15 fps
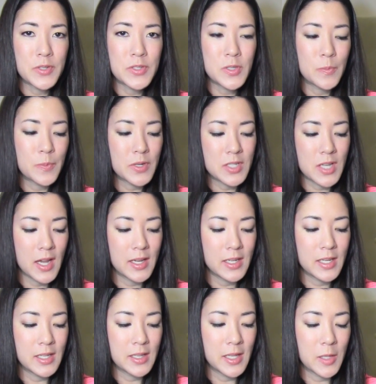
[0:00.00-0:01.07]
super
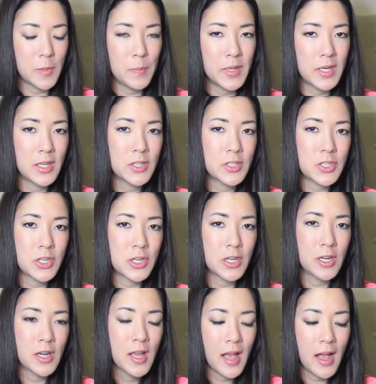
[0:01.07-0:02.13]
tiny, like miniature